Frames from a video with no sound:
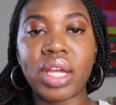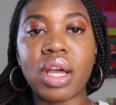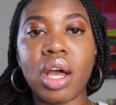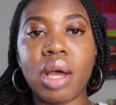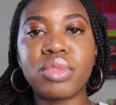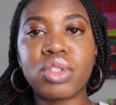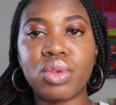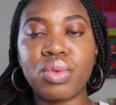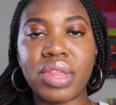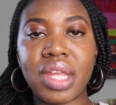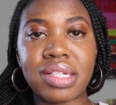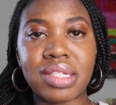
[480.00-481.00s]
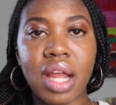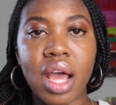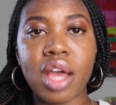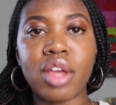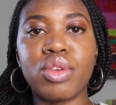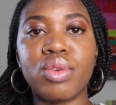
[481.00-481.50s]
comes to things that
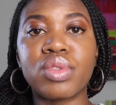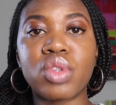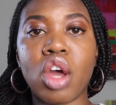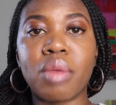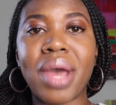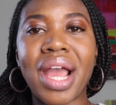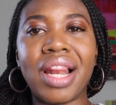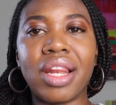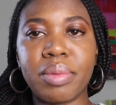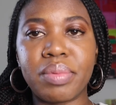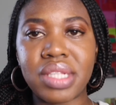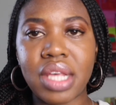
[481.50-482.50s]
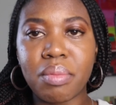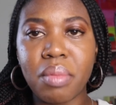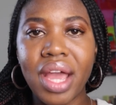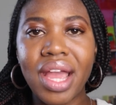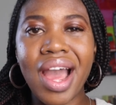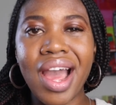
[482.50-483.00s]
I use on my lips and
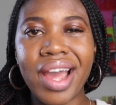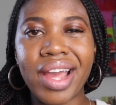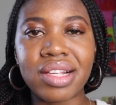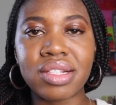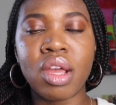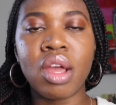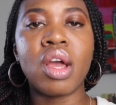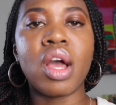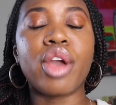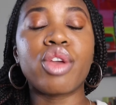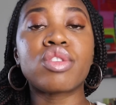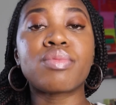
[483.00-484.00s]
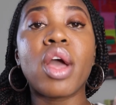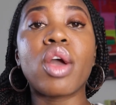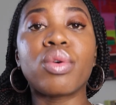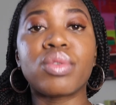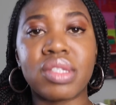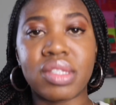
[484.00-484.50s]
my eyes, I use my
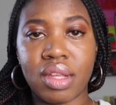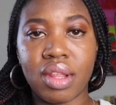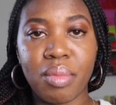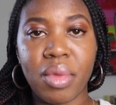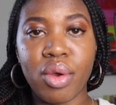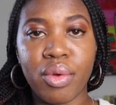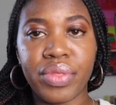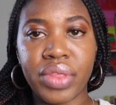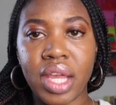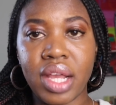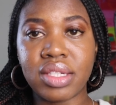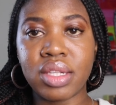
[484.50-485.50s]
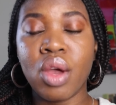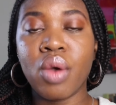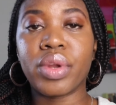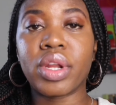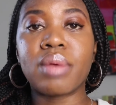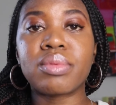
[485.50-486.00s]
own my own things.
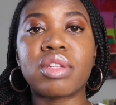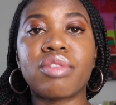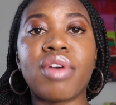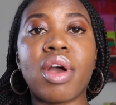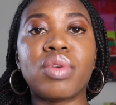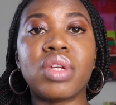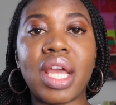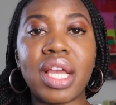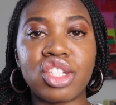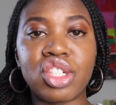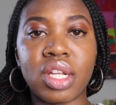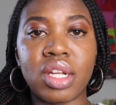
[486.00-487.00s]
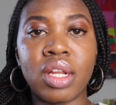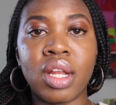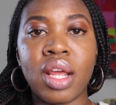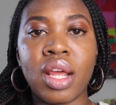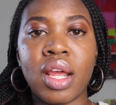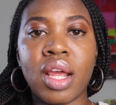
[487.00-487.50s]
When it comes to foundation
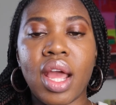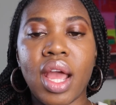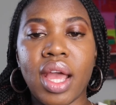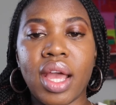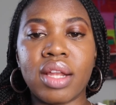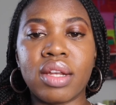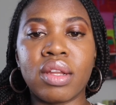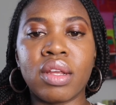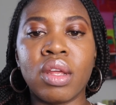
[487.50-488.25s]
and